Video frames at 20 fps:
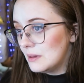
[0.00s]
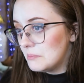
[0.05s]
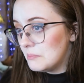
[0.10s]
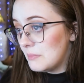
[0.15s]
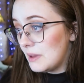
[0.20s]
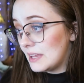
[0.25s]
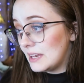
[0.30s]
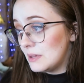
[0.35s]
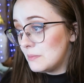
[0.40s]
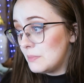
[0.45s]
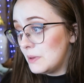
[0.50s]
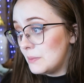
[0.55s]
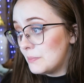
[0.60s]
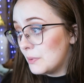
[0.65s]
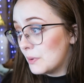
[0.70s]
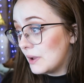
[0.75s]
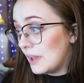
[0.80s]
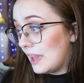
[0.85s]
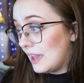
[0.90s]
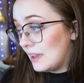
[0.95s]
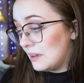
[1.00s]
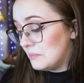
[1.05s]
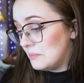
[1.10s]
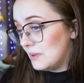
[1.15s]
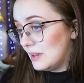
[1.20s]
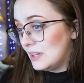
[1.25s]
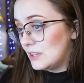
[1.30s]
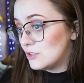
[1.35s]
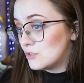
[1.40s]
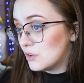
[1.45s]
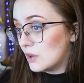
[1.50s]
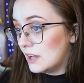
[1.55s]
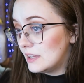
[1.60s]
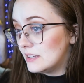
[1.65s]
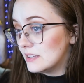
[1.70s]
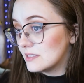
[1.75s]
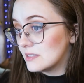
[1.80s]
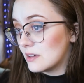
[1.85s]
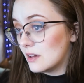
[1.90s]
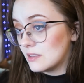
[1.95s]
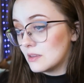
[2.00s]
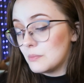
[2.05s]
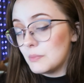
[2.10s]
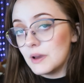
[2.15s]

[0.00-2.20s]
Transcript: Many people came and tried to solve the